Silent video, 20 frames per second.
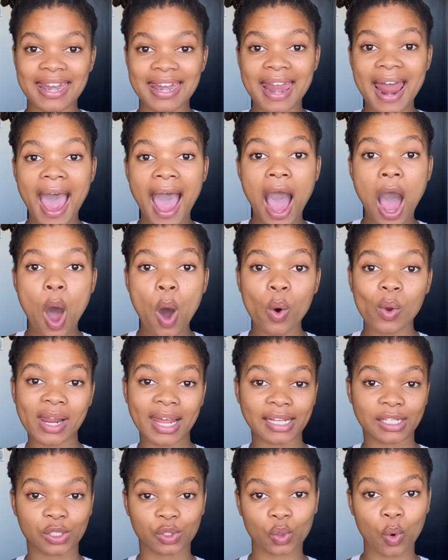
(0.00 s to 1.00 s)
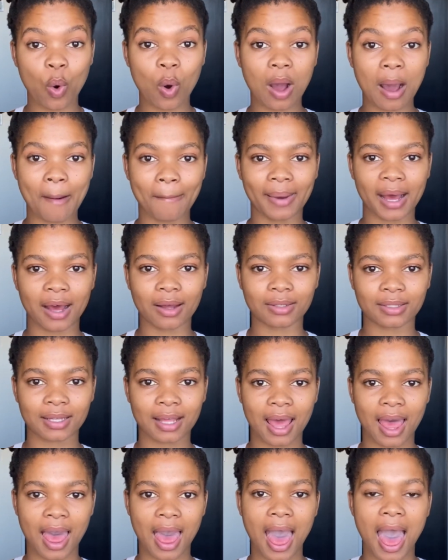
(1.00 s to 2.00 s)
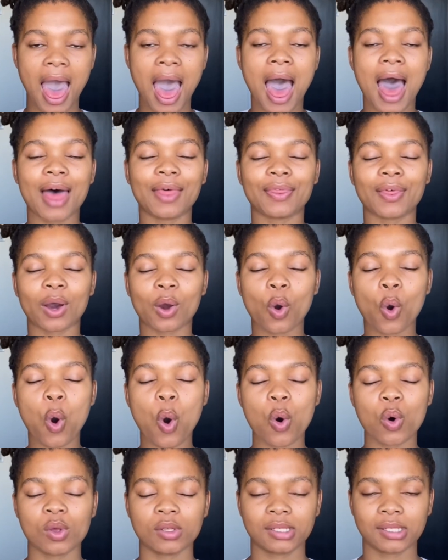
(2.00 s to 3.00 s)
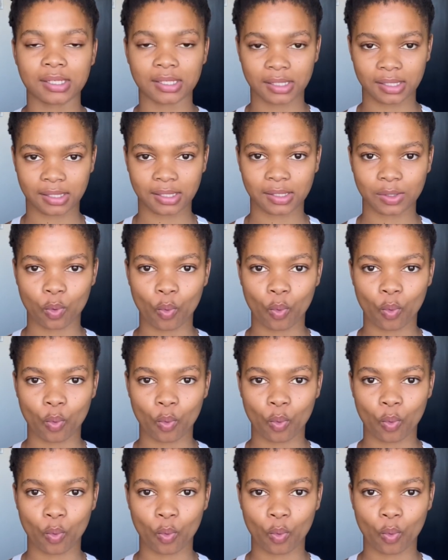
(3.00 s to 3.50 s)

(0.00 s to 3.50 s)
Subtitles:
Now let's talk about the causes.